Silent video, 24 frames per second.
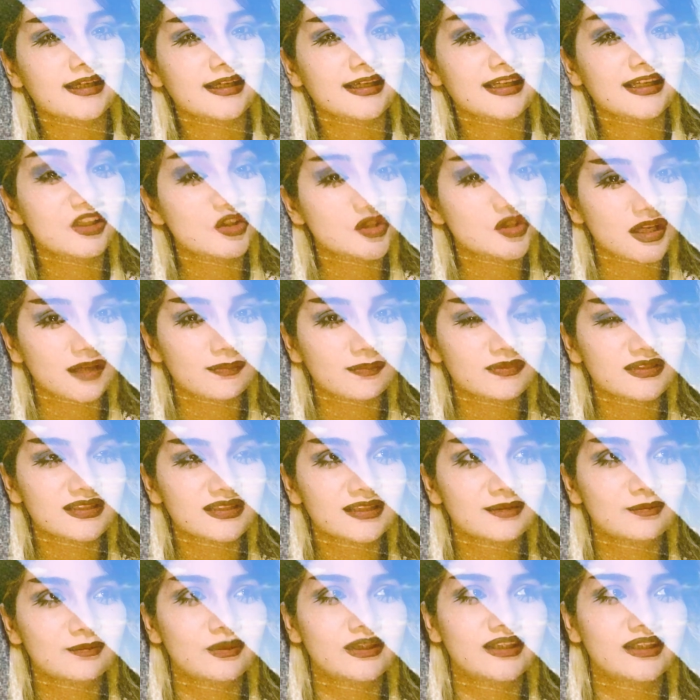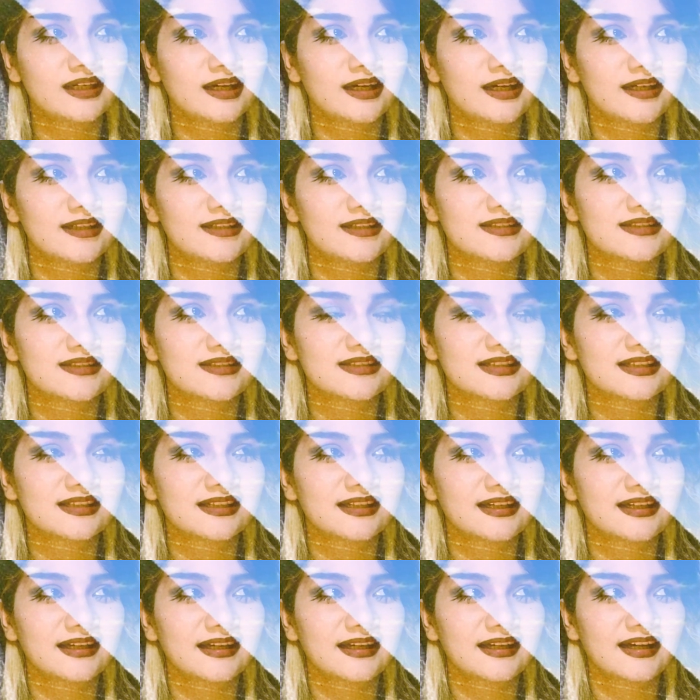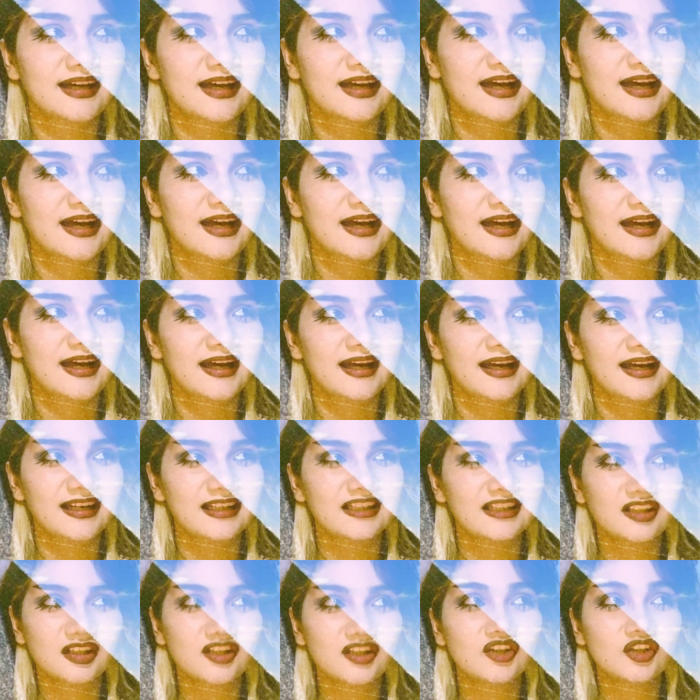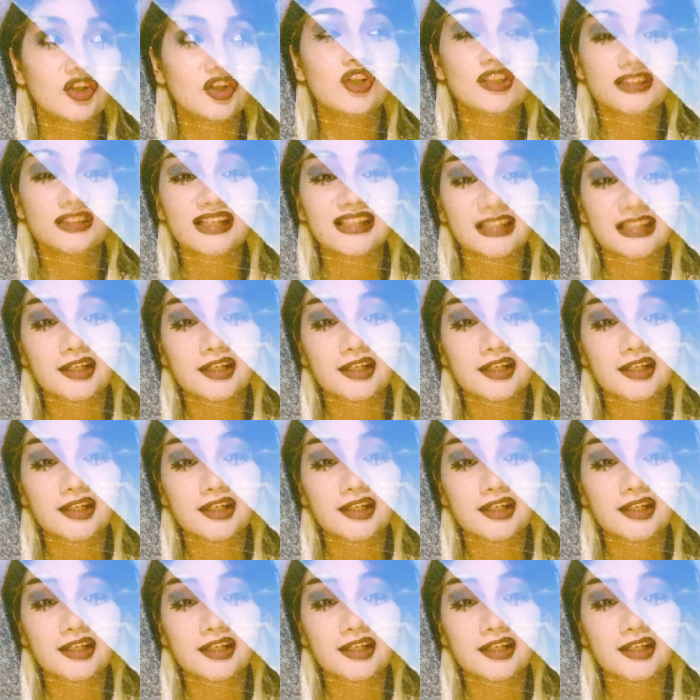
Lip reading: Egypt, because it looked like